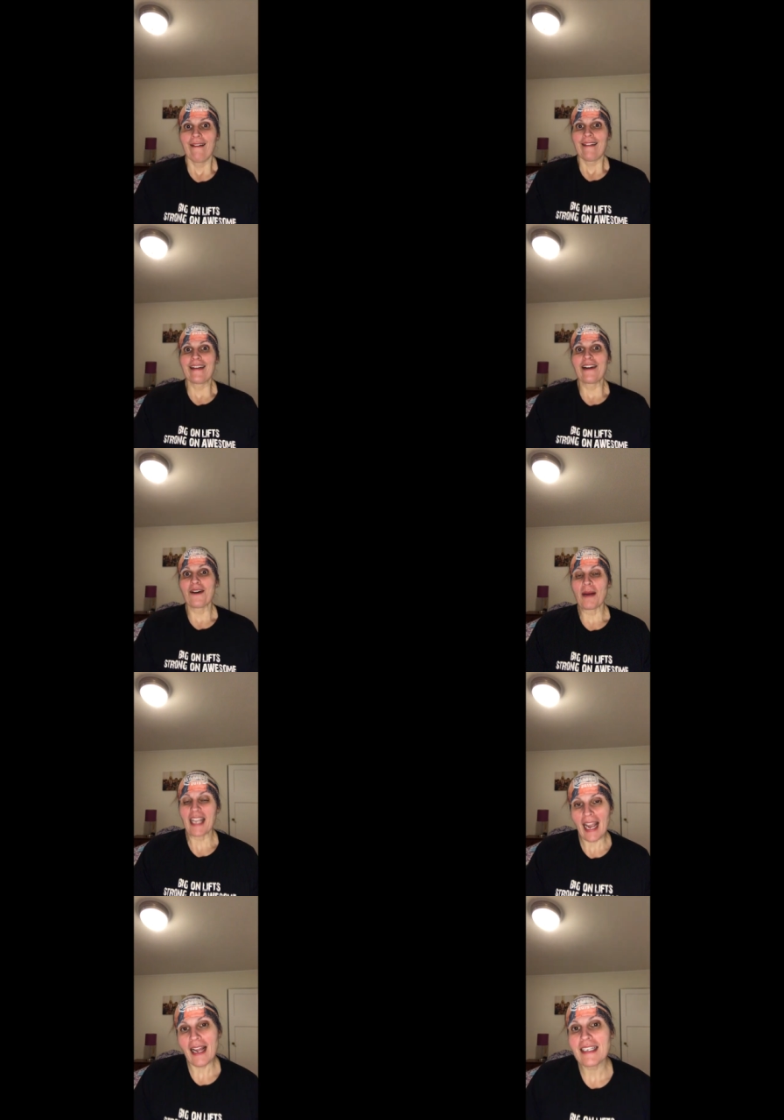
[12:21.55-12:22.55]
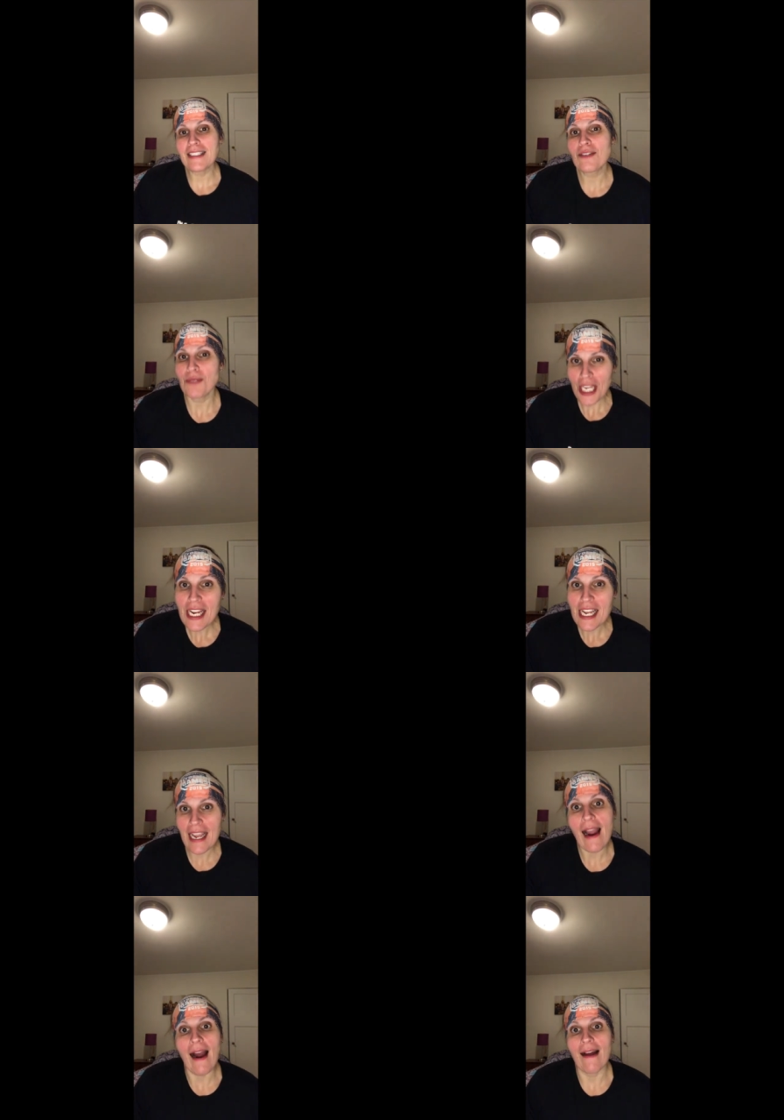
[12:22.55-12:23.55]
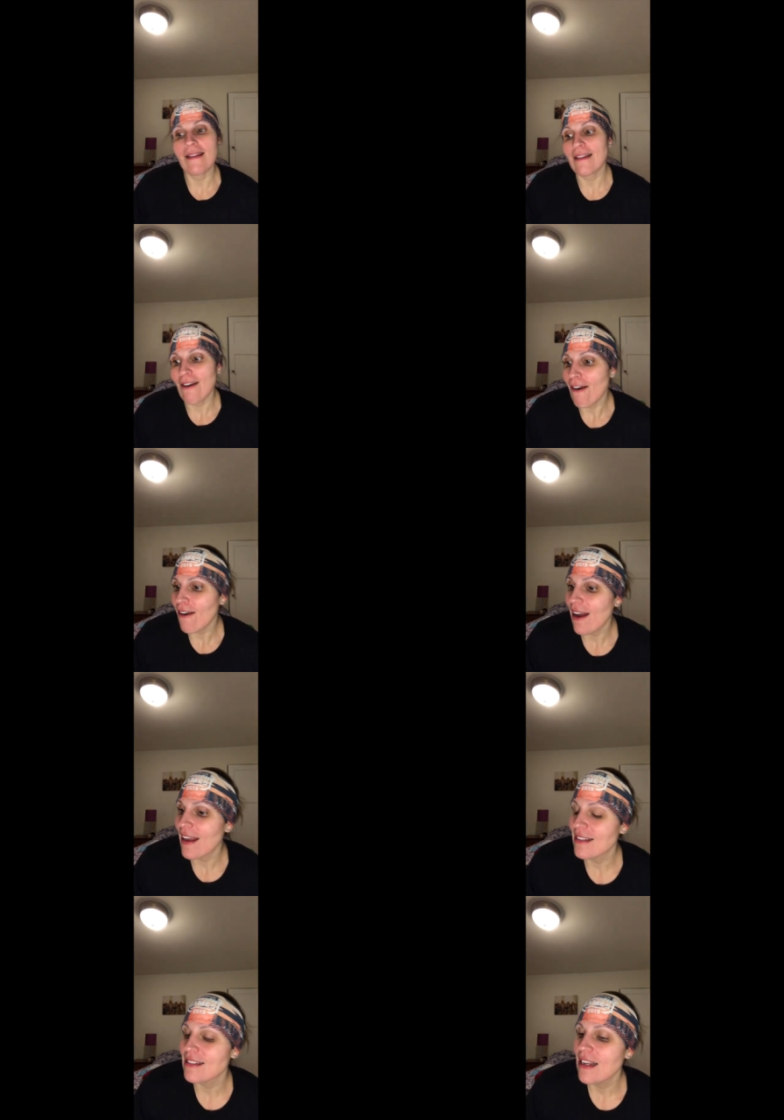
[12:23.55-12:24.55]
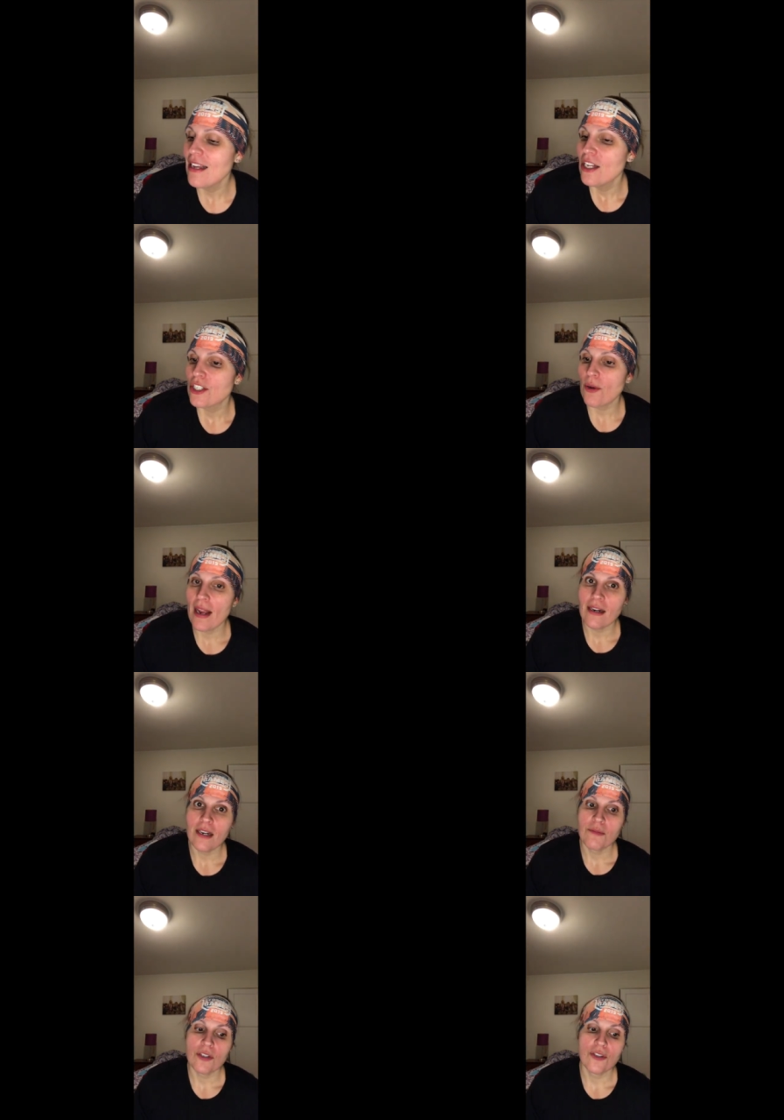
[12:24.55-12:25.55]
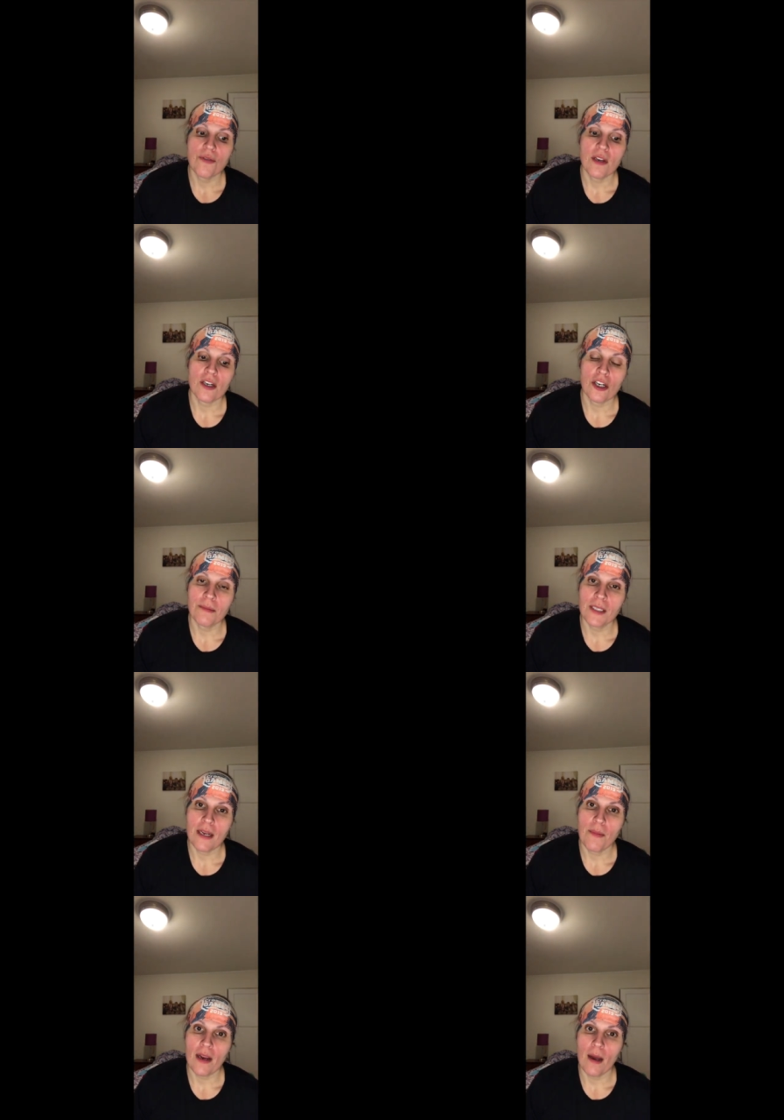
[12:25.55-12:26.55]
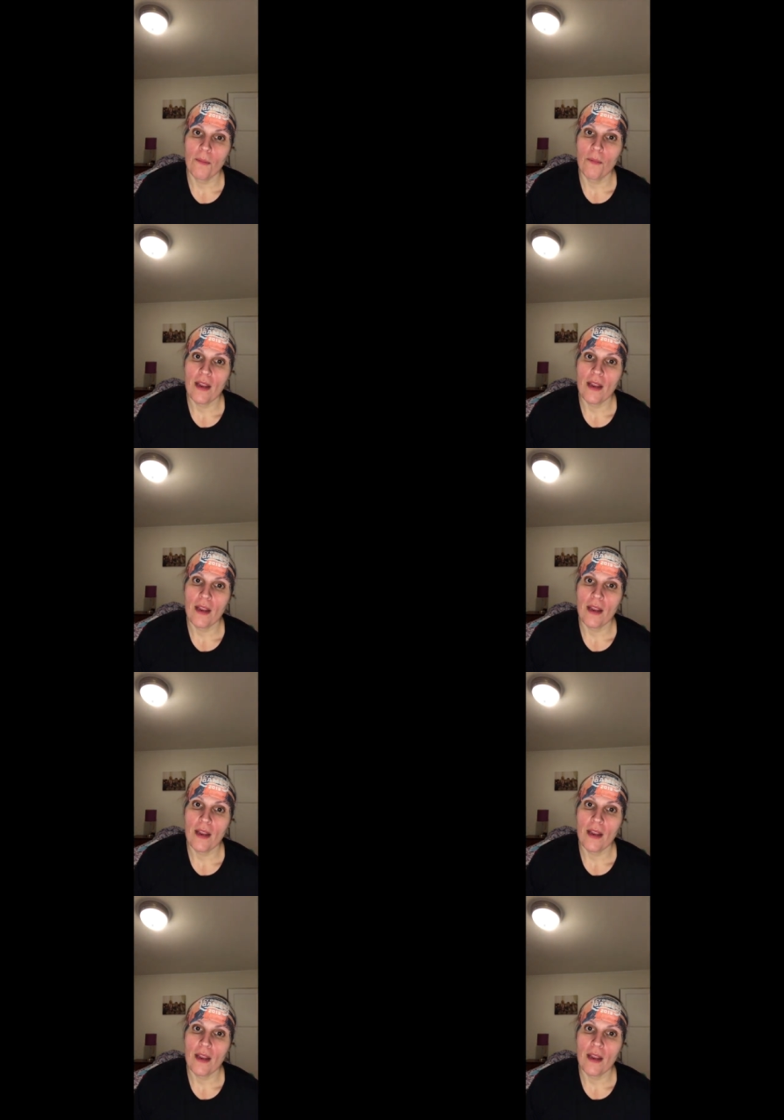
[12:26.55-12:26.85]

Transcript: you know, my cat needs some tiki cat, you know, and so I ended up just doing a curbside pickup.